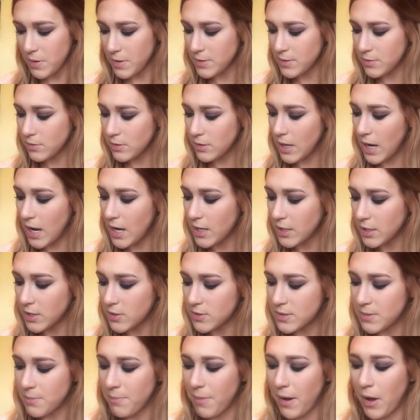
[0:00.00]
I've been kind of
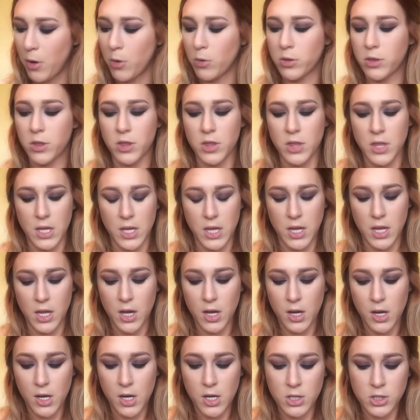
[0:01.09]
using both the
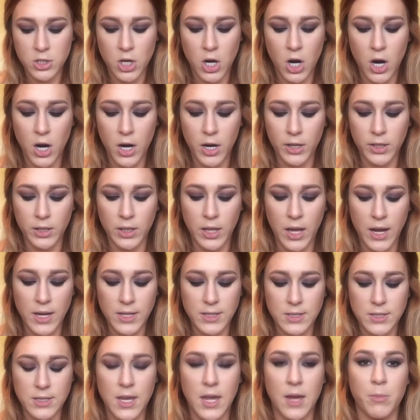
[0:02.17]
Tarte
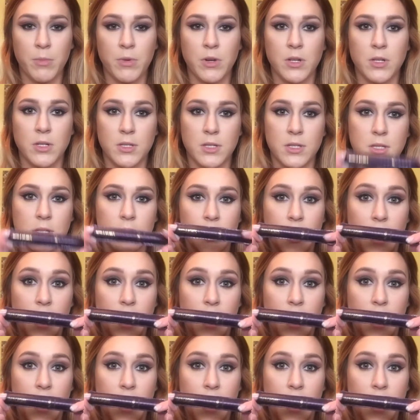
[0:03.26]
Lights Cameras